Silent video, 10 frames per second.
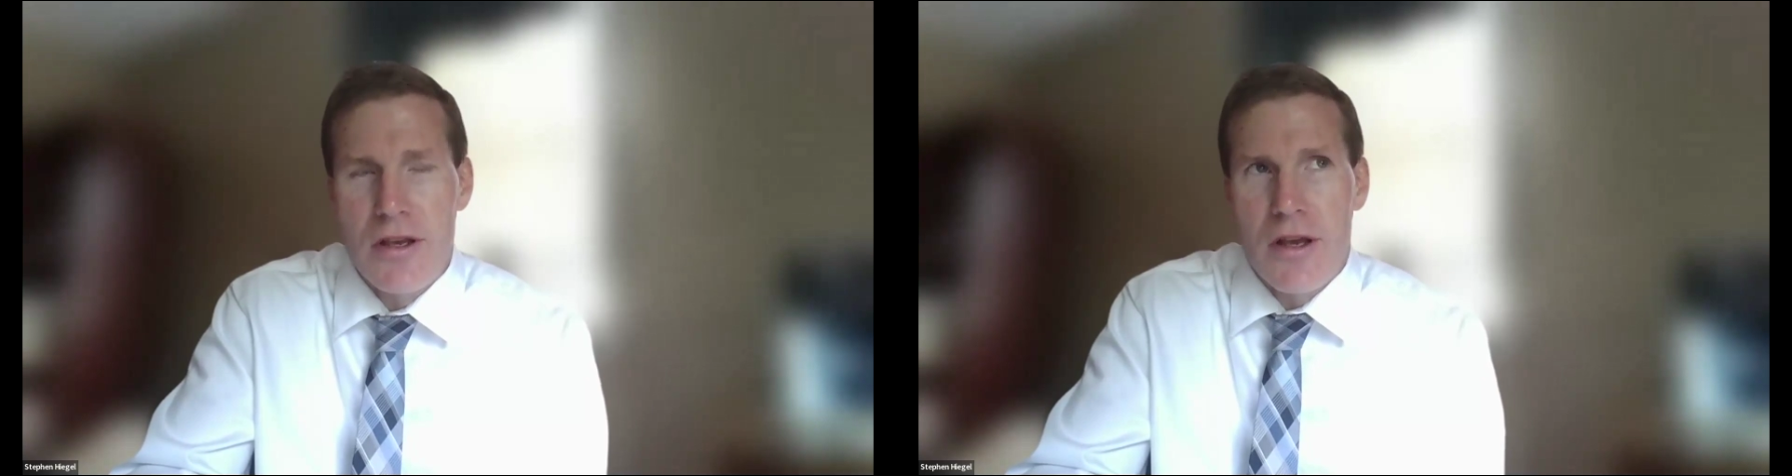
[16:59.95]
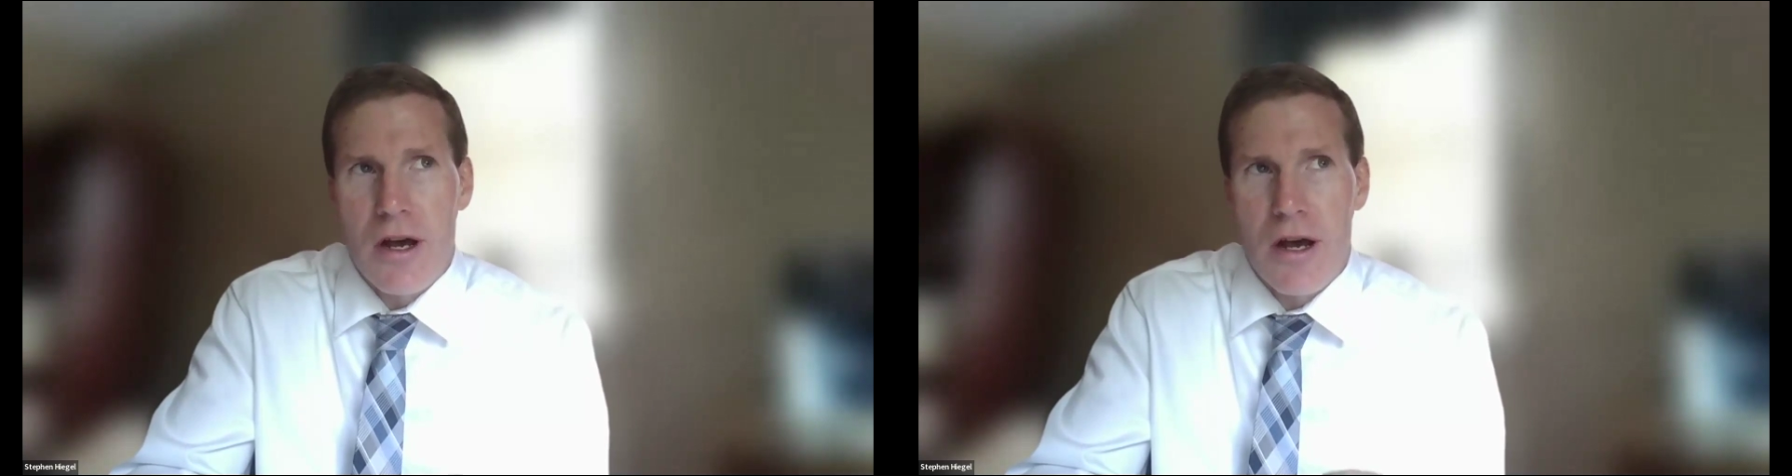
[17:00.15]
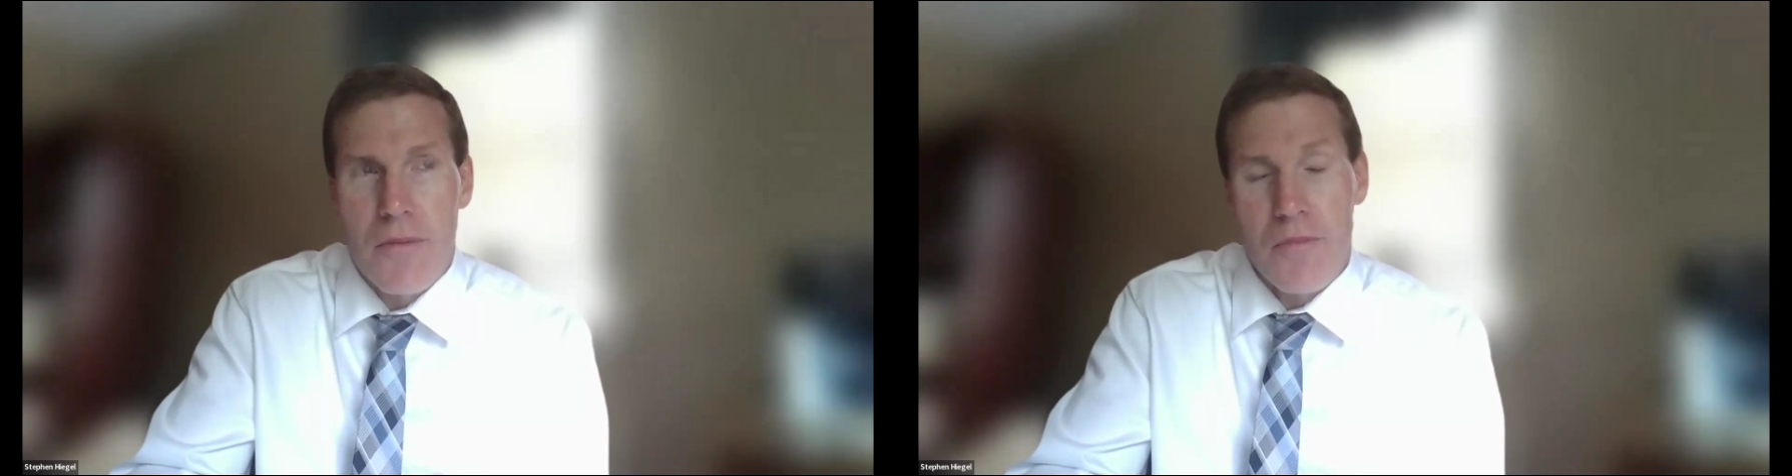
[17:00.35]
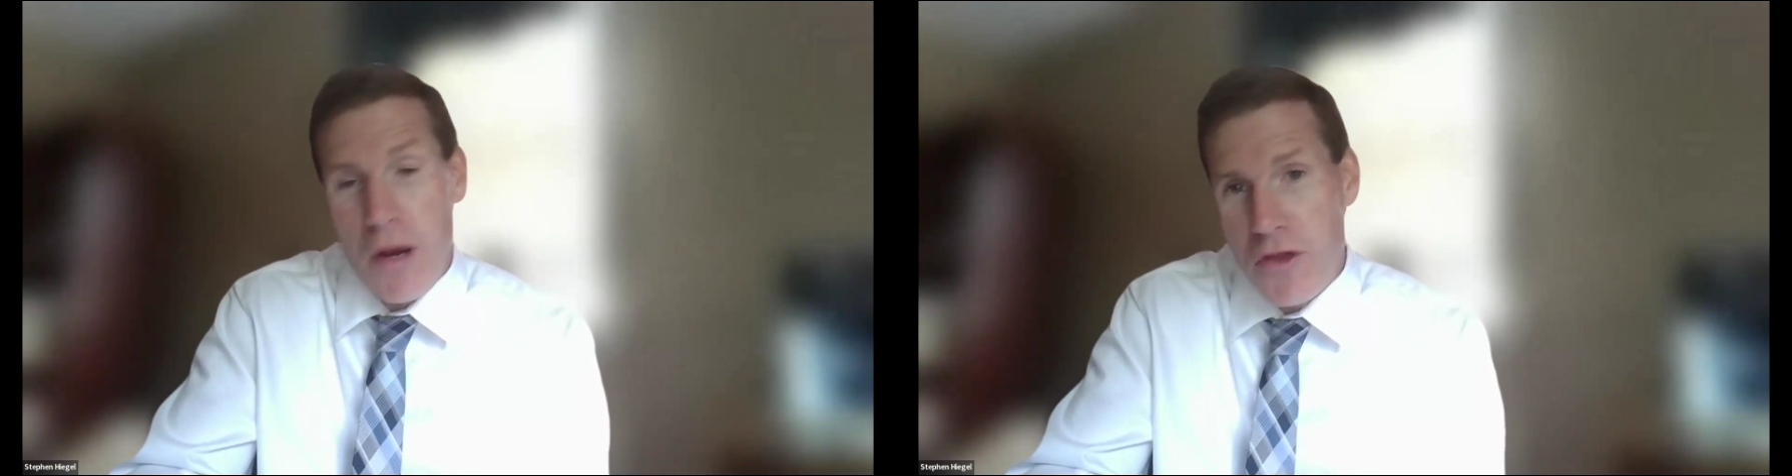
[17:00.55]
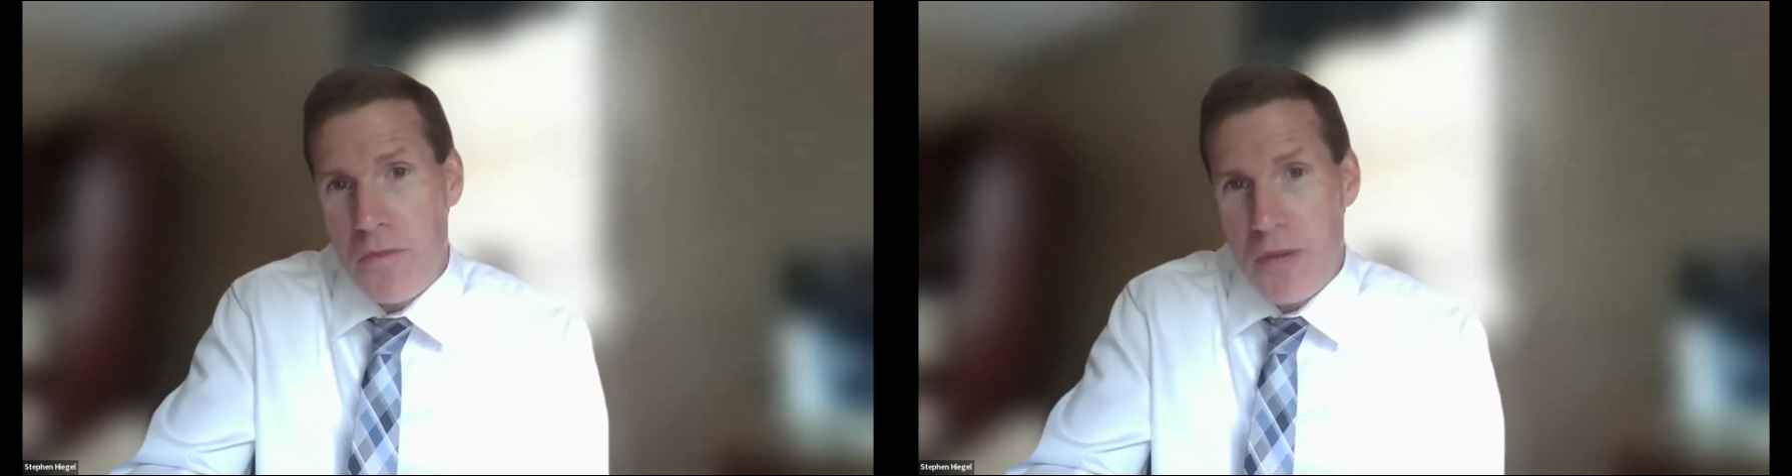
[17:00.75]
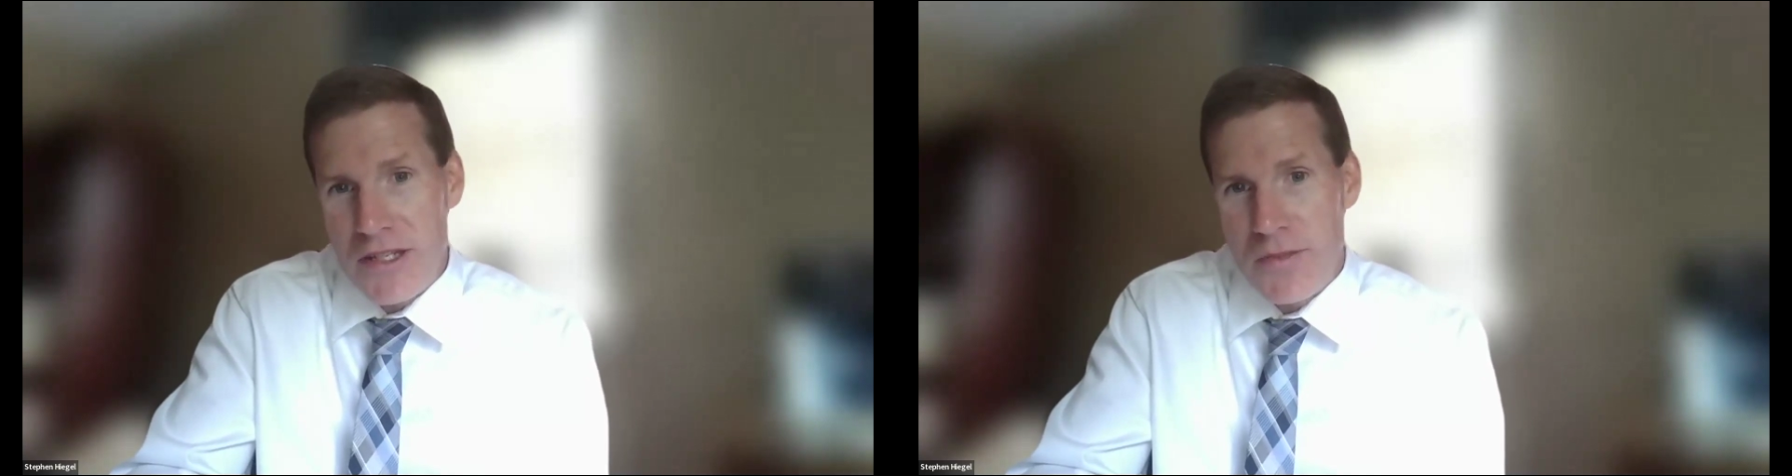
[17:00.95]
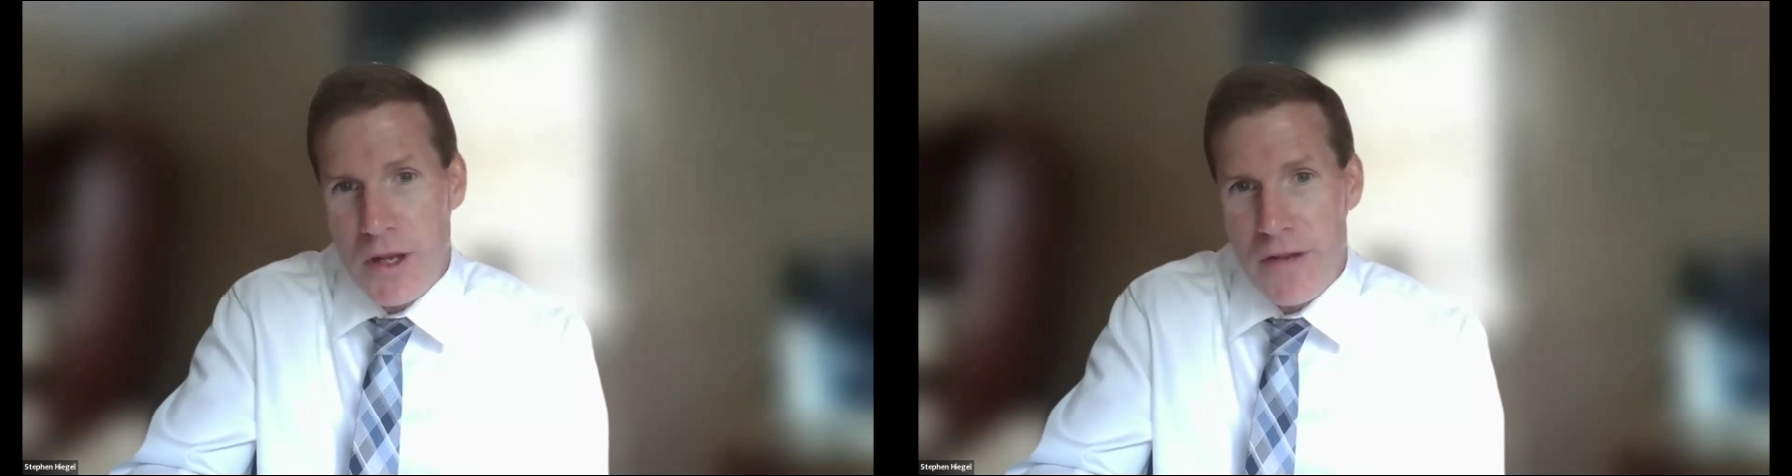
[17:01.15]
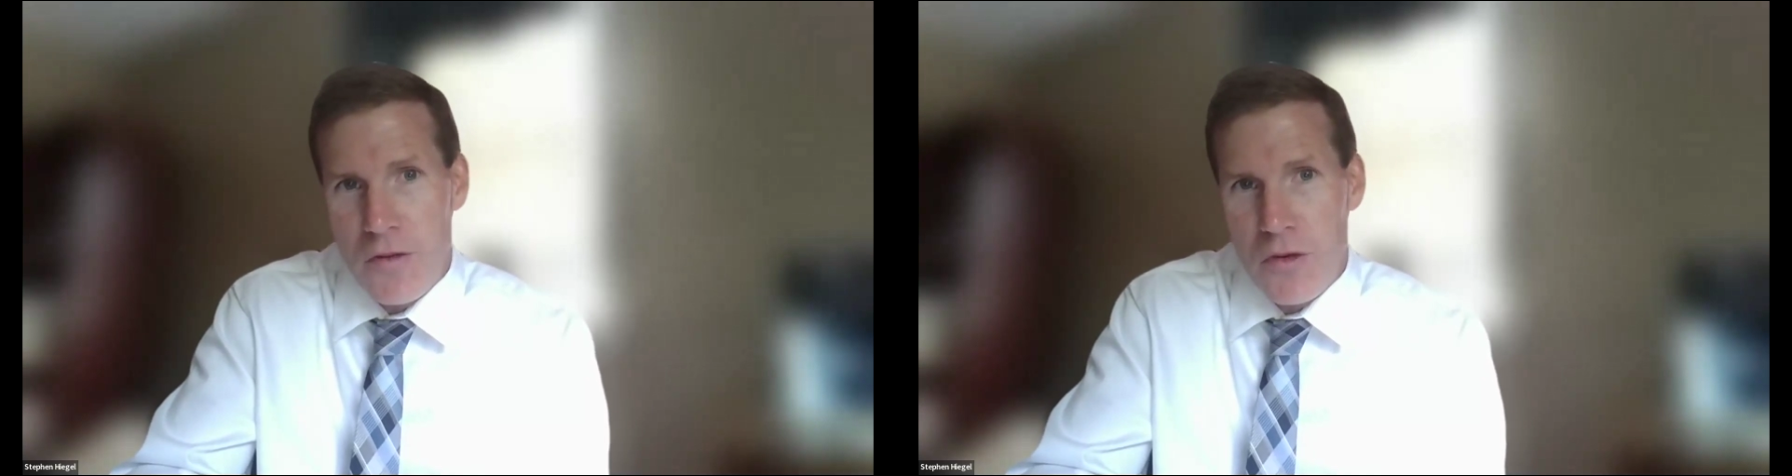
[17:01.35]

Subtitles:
probably the best benefit